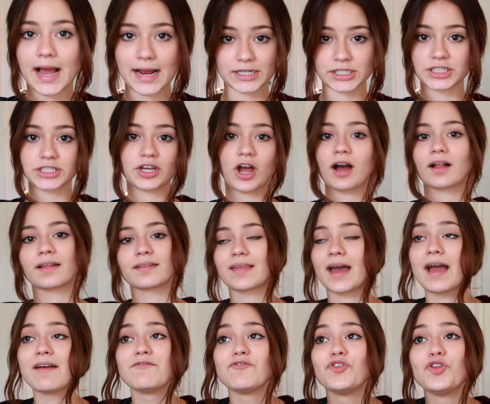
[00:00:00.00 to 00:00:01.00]
actually talk like
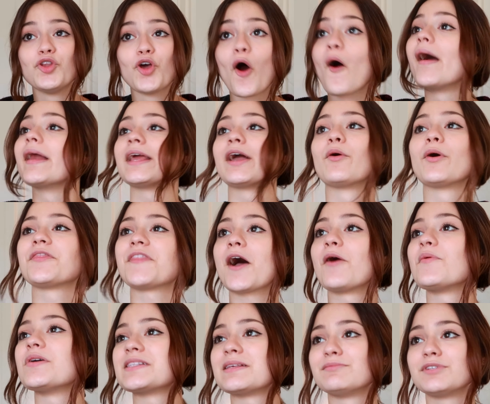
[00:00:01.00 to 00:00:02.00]
that. I have no idea what
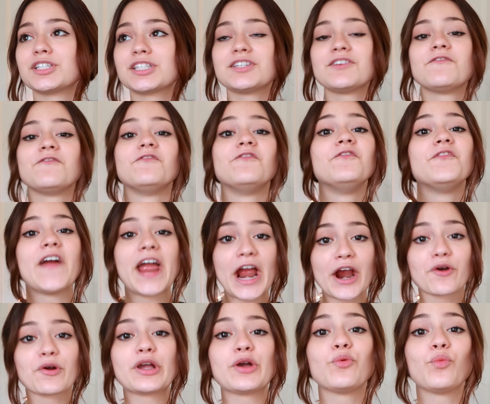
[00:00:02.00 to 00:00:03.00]
that was. I'm just in a
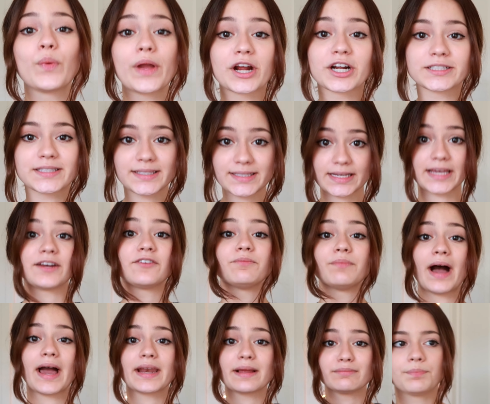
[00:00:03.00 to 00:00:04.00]
very weird state of
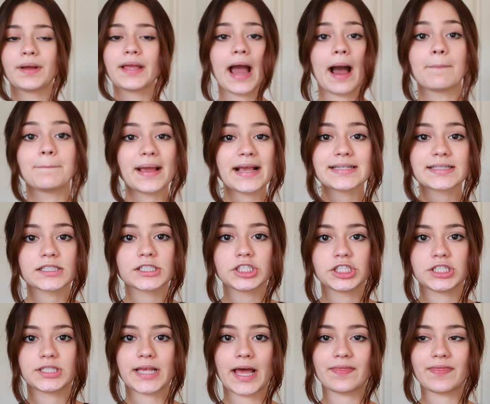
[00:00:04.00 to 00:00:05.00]
mind. But yeah, basically
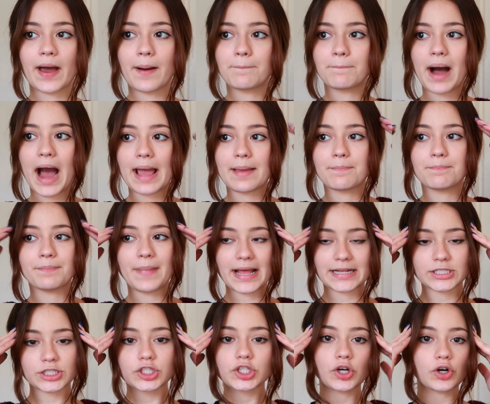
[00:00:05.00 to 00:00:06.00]
she said that my
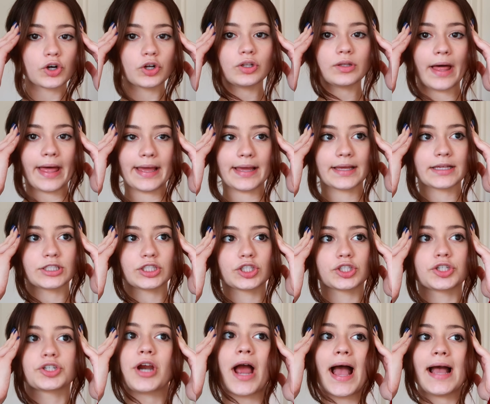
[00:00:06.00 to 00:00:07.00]
mental like
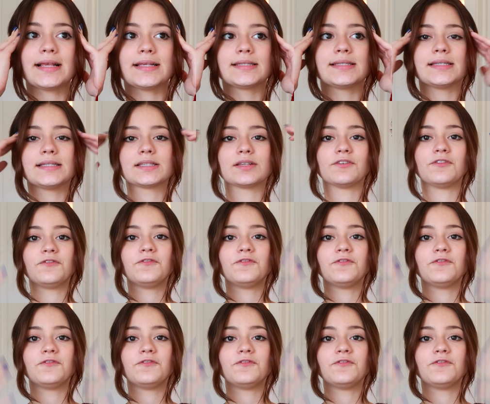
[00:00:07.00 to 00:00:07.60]
stress is